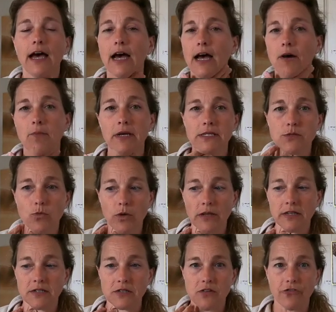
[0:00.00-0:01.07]
As
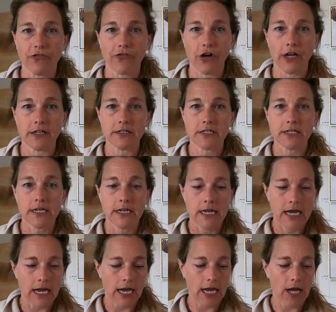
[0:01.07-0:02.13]
well as the front.
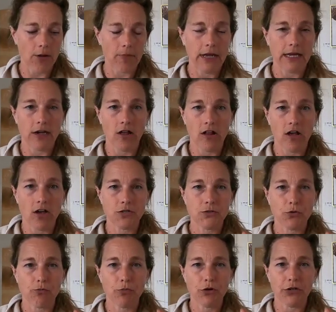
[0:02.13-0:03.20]
And I'll
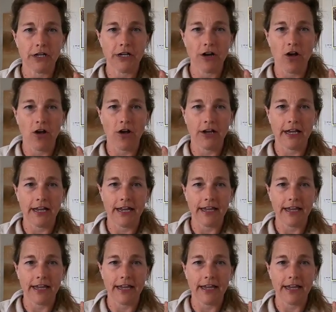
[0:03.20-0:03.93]
also put it on